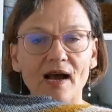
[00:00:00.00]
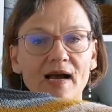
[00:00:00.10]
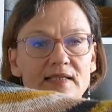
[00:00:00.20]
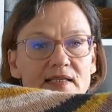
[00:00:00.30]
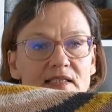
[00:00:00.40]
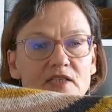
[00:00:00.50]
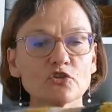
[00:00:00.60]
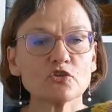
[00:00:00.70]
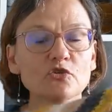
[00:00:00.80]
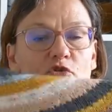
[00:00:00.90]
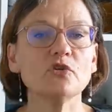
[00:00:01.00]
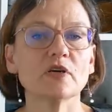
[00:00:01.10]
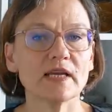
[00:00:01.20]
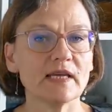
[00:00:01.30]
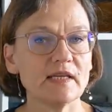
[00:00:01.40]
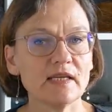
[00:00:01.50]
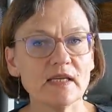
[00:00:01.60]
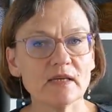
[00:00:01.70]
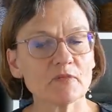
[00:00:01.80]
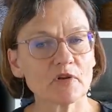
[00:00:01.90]
I didn't do
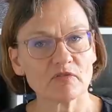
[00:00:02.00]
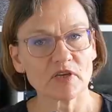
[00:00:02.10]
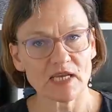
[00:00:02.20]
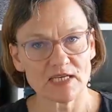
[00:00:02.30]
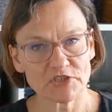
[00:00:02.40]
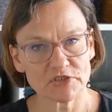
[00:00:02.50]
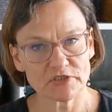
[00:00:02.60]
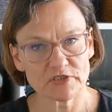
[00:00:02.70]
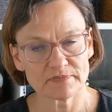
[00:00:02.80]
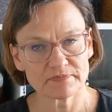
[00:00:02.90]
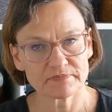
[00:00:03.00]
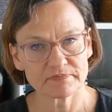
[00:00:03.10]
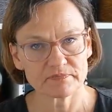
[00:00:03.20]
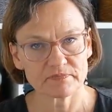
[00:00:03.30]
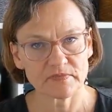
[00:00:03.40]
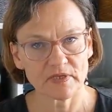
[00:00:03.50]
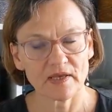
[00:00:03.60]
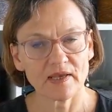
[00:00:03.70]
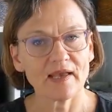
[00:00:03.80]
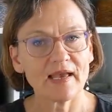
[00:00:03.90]
any modifications.
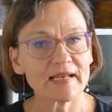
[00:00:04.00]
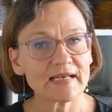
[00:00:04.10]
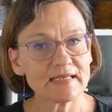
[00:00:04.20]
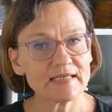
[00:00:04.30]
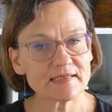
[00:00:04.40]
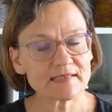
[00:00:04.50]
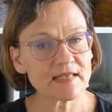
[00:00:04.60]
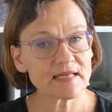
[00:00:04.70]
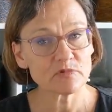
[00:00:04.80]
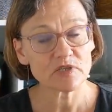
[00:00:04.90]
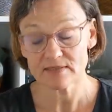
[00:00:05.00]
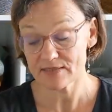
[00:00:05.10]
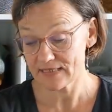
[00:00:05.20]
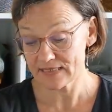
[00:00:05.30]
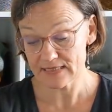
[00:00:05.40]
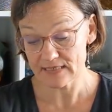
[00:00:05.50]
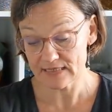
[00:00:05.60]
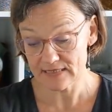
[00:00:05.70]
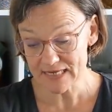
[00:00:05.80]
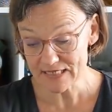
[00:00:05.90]
At least that wasn't the
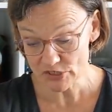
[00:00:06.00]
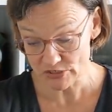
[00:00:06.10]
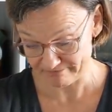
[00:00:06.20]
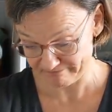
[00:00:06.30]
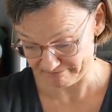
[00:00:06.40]
intention.